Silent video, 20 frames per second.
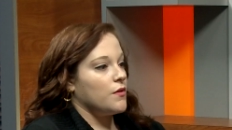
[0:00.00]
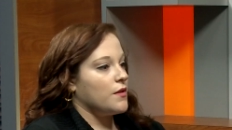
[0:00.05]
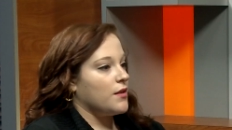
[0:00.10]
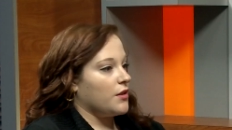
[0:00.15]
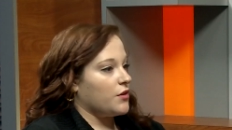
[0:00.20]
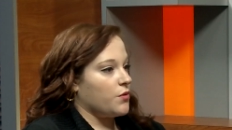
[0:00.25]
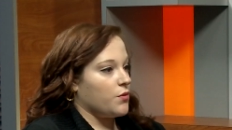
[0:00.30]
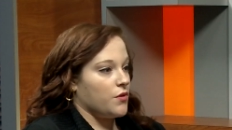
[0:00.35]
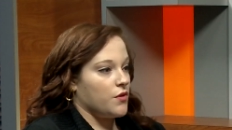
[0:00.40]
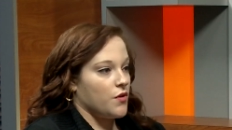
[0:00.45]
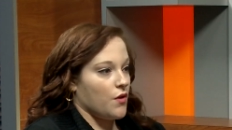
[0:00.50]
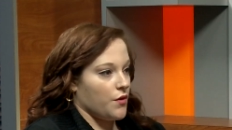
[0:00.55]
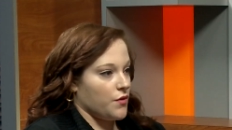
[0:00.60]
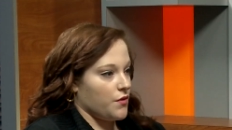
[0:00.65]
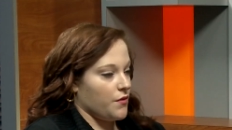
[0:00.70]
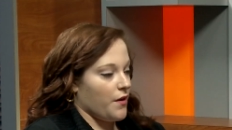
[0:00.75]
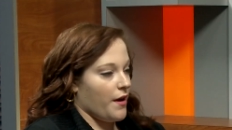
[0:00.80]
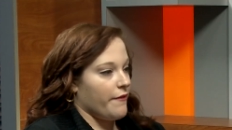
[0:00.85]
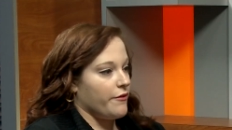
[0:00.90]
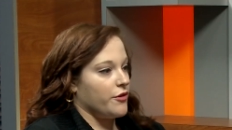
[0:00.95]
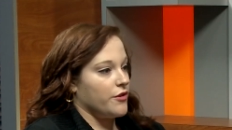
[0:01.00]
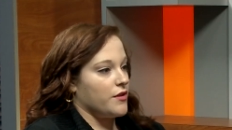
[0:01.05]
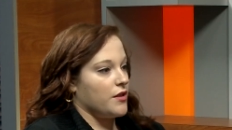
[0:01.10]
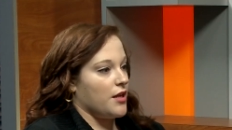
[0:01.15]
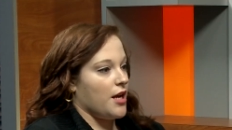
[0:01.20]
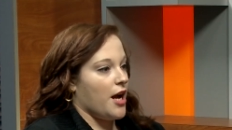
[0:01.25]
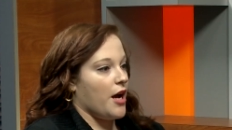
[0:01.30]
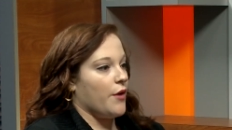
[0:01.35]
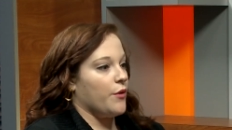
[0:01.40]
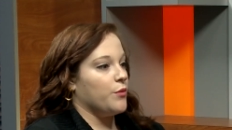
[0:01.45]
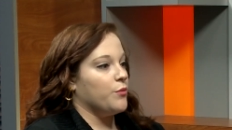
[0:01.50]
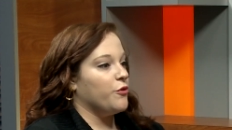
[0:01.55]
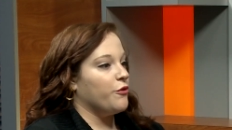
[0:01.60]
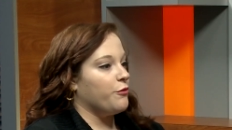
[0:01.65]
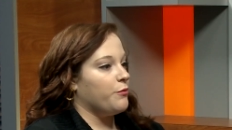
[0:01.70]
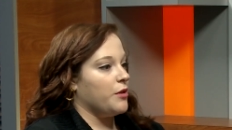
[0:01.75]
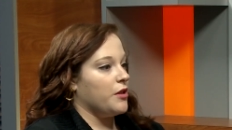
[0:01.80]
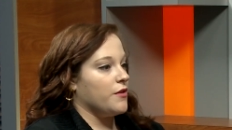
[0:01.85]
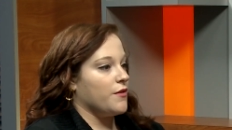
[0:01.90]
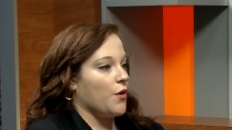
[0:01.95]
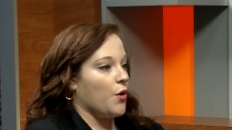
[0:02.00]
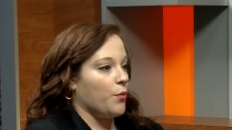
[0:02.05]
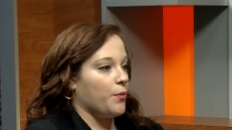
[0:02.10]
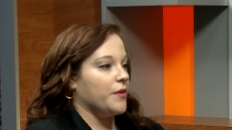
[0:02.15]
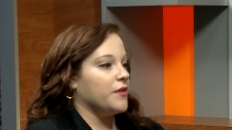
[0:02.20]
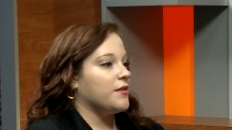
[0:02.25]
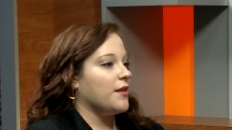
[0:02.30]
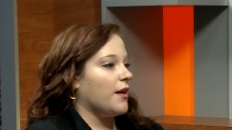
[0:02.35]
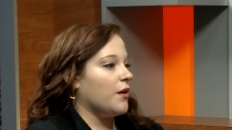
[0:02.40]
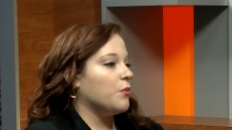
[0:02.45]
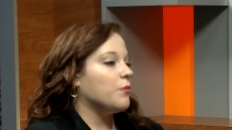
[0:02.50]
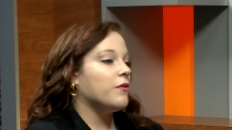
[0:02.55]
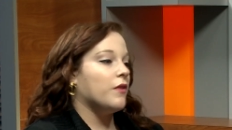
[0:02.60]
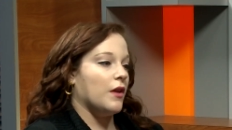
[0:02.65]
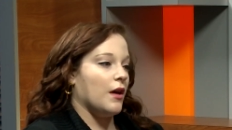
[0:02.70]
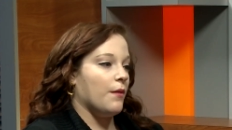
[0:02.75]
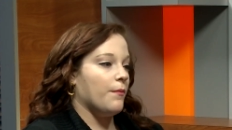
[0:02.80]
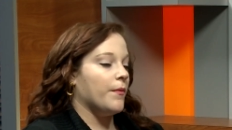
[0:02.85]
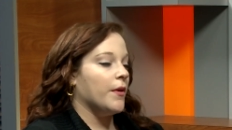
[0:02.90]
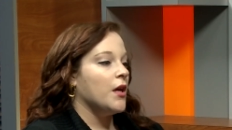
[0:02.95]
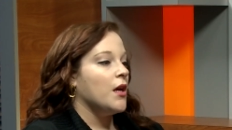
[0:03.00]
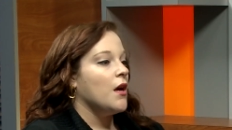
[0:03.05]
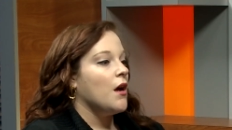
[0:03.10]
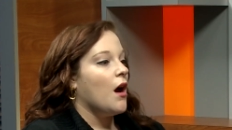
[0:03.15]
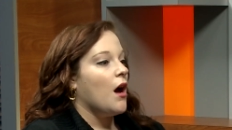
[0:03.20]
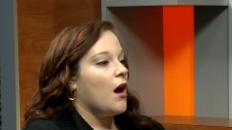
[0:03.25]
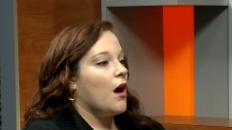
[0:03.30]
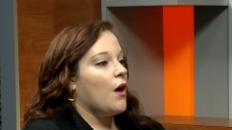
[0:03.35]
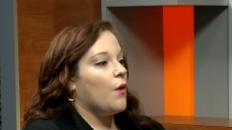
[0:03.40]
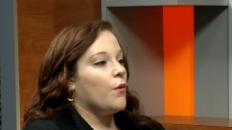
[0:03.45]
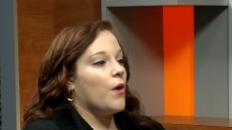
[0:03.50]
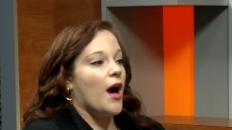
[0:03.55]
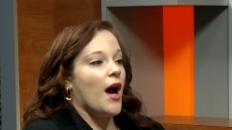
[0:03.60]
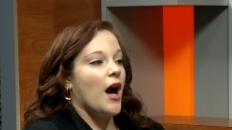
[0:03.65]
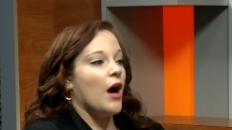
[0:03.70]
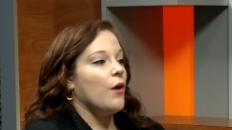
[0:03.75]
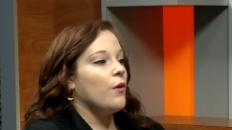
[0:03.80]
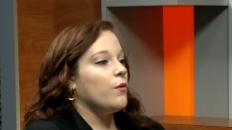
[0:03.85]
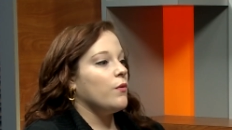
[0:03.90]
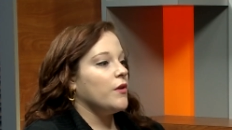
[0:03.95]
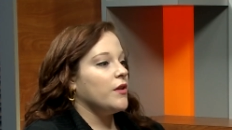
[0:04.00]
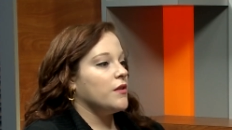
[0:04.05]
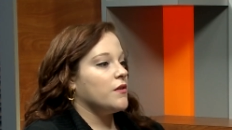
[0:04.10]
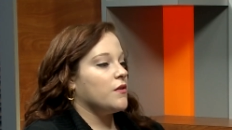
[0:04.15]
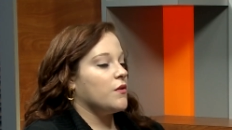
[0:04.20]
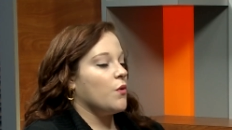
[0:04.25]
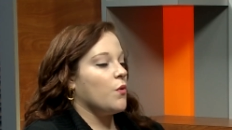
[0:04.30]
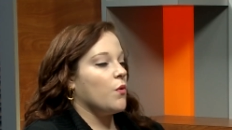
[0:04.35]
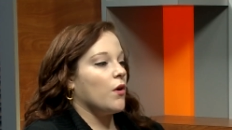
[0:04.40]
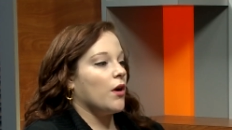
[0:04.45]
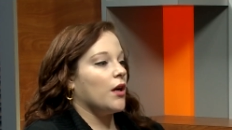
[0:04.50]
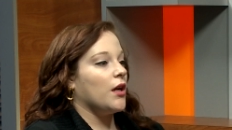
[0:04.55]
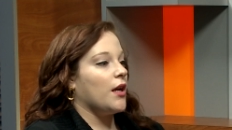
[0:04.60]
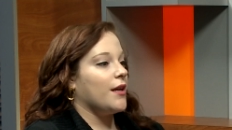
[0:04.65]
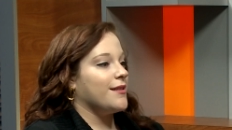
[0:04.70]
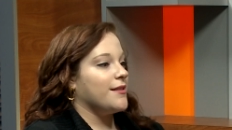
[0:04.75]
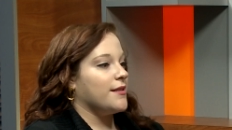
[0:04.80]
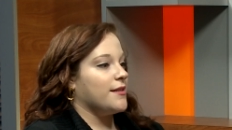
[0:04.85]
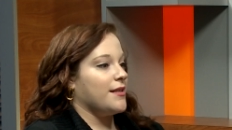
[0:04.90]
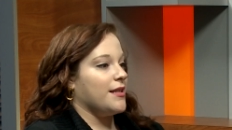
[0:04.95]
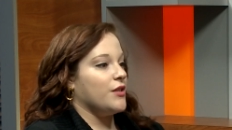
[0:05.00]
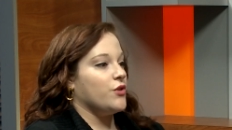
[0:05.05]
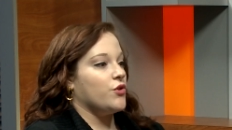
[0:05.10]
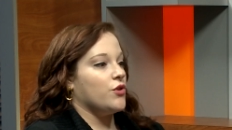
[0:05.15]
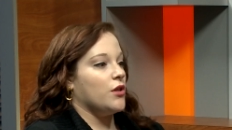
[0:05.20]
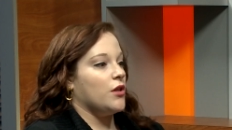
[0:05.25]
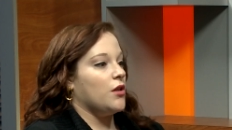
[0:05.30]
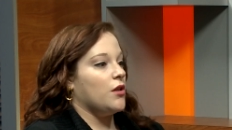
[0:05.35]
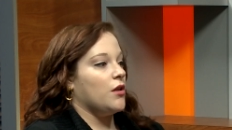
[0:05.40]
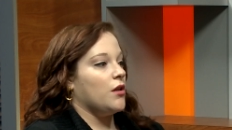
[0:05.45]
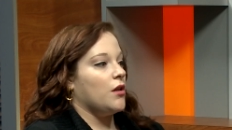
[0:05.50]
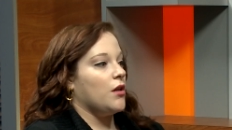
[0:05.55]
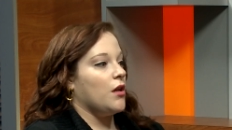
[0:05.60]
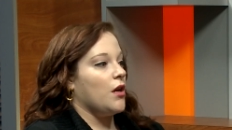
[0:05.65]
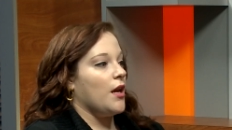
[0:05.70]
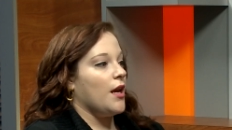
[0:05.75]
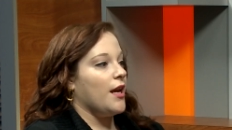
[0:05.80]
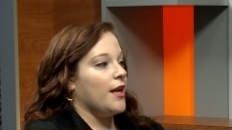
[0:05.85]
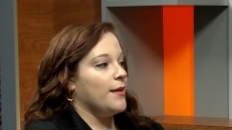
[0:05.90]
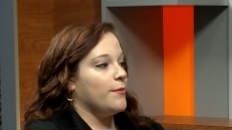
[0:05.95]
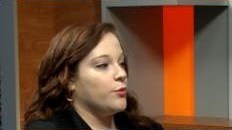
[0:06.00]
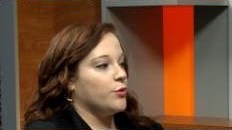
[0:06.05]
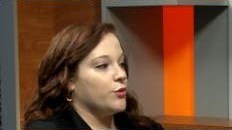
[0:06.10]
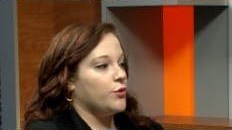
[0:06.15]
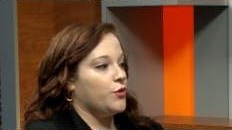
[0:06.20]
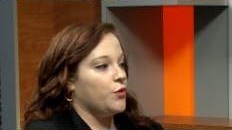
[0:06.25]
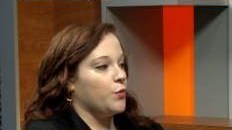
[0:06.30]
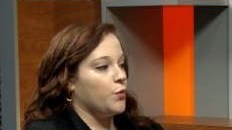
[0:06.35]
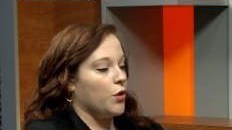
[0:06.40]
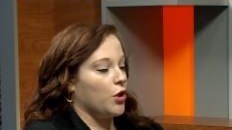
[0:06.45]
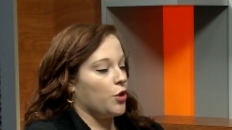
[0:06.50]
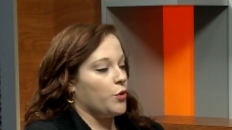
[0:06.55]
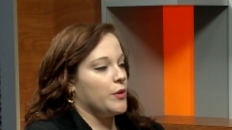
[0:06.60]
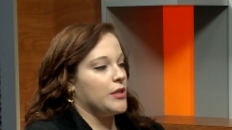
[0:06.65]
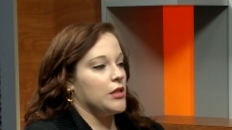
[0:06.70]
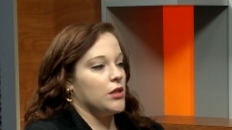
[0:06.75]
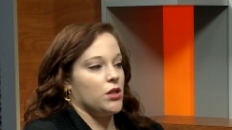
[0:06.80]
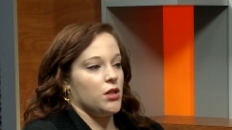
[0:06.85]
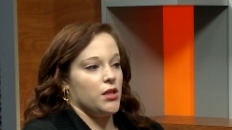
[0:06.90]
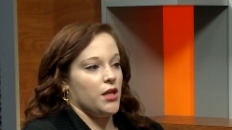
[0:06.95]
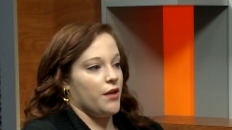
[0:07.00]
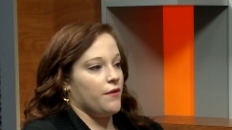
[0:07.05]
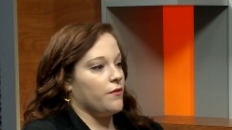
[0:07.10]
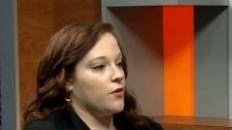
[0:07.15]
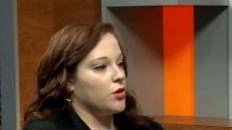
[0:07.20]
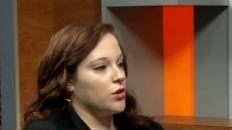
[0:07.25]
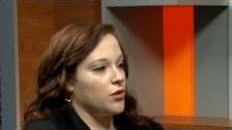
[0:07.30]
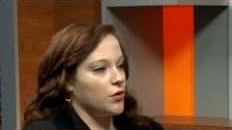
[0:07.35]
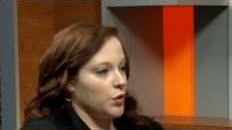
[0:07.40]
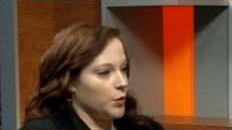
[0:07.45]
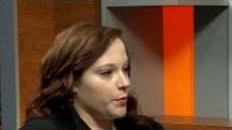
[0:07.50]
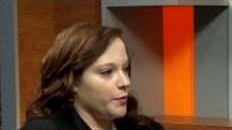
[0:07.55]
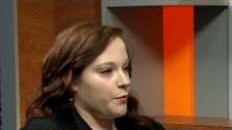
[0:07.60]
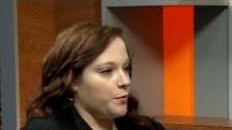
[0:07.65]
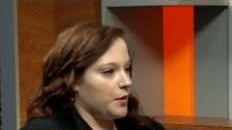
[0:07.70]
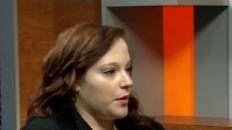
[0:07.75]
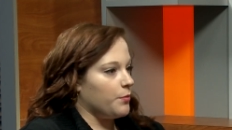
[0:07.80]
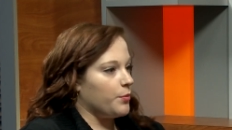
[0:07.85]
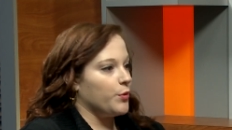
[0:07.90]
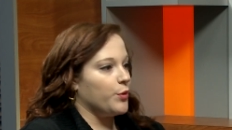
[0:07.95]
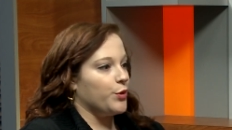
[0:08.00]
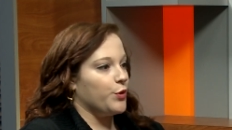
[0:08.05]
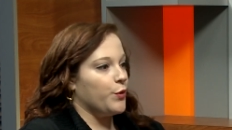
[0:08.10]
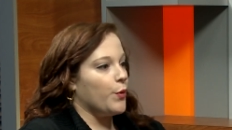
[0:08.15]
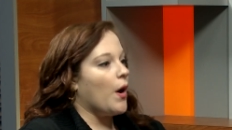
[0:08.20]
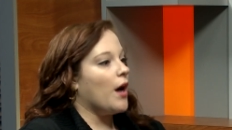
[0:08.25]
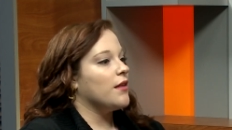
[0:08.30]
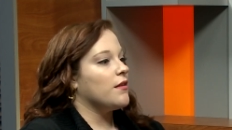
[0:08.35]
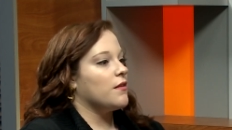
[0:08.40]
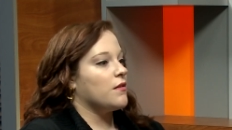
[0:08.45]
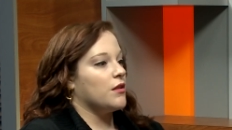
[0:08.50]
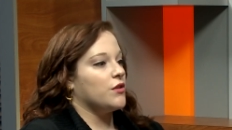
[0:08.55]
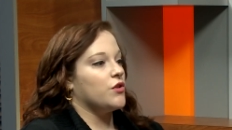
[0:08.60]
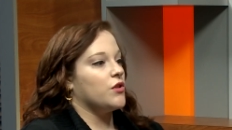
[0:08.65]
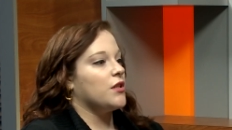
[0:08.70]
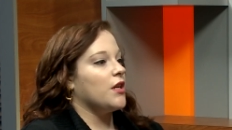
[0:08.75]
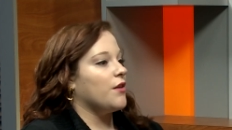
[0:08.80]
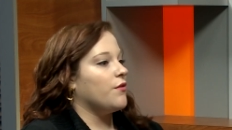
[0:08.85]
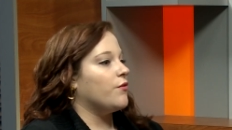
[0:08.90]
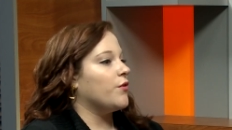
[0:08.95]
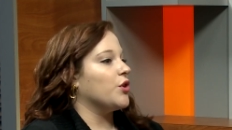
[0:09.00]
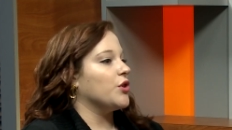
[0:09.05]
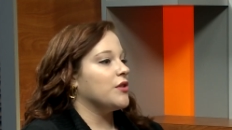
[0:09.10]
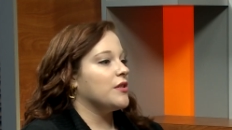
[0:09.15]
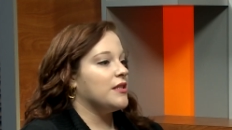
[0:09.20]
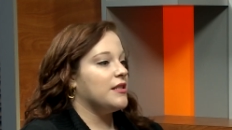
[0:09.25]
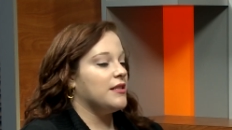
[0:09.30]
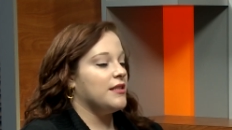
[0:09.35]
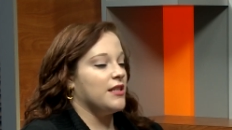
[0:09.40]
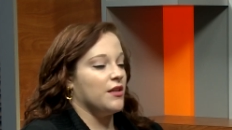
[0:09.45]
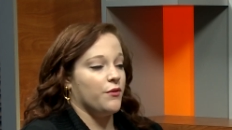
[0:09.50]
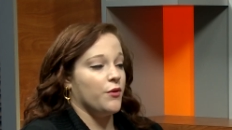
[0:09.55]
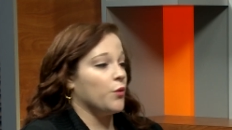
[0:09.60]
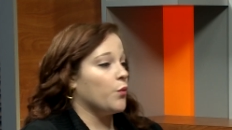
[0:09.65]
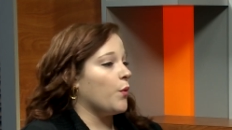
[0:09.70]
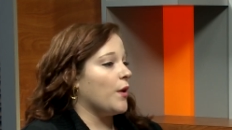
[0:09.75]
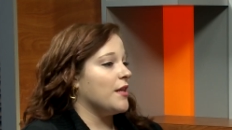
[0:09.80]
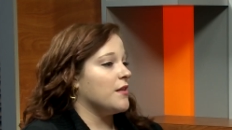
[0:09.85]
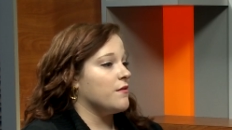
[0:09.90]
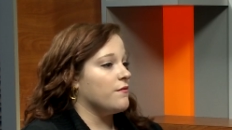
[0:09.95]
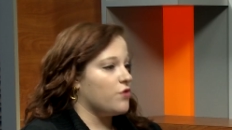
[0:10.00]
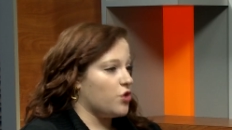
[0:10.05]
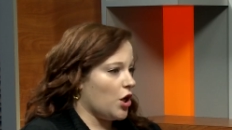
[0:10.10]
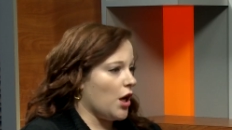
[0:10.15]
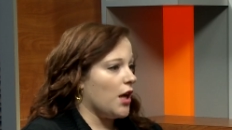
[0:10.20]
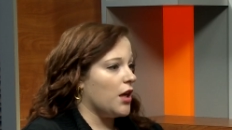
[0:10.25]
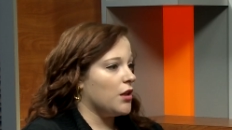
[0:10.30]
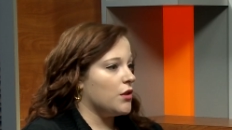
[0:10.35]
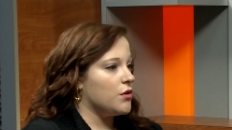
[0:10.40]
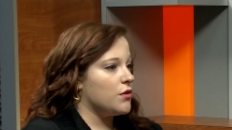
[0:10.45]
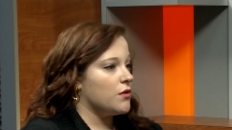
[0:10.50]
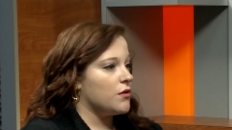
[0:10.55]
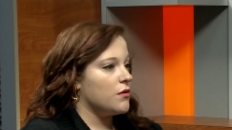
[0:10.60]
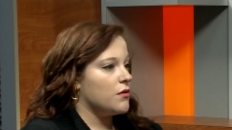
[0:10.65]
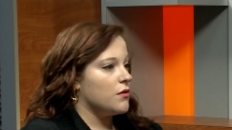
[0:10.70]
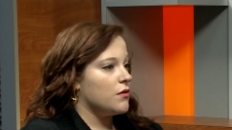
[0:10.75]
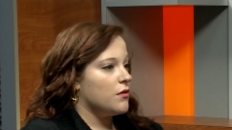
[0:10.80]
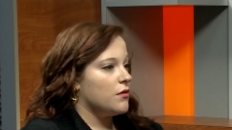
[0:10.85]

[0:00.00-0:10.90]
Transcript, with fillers: sexual assault survivors and how the movement is hoping to help them. How is the organization able to work with such a diverse group of people who want such diverse, different ways of change?